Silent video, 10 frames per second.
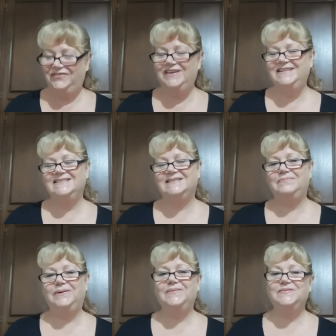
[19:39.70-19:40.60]
defeats the
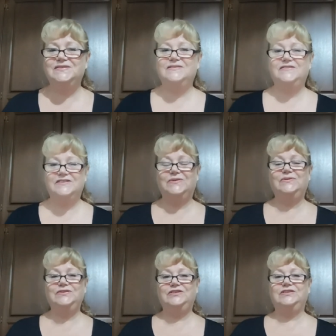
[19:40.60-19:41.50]
purpose of
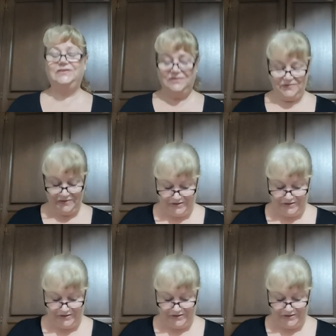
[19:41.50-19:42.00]
scorched earth and